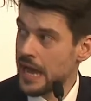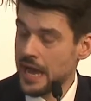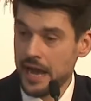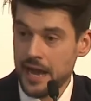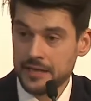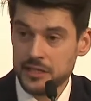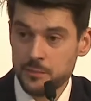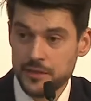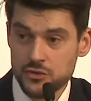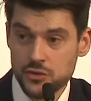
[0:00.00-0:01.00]
Let
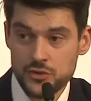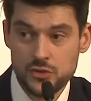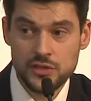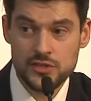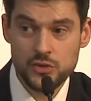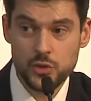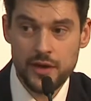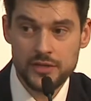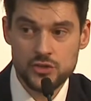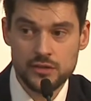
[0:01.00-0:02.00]
me introduce you to the
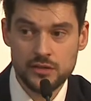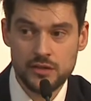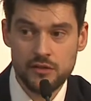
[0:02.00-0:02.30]
situation.